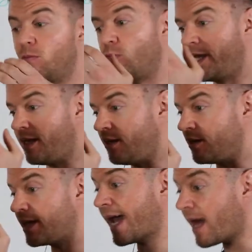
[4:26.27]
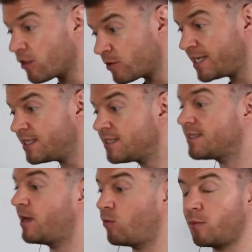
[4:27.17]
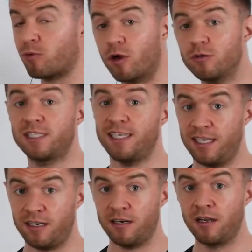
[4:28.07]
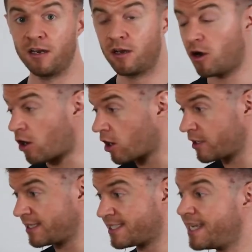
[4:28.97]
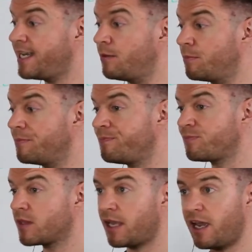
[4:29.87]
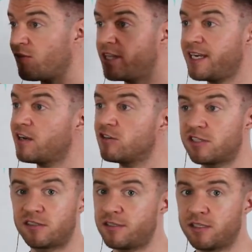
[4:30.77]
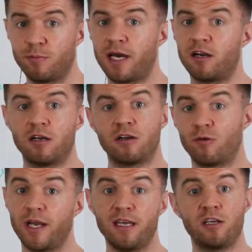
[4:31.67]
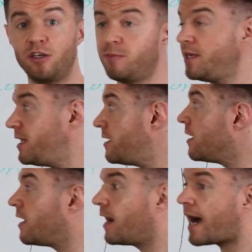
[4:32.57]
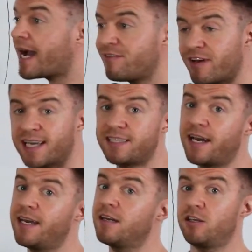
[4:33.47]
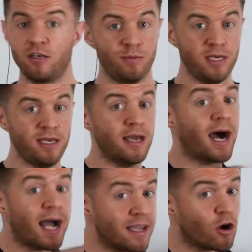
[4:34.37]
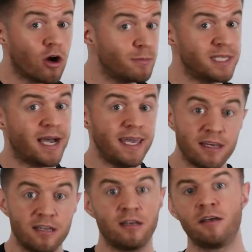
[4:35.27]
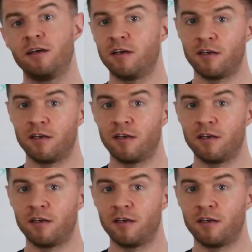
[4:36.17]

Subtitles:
when calories and when protein are the same, everything else doesn't matter, right? You could be high fat diet, you could be high carb diet,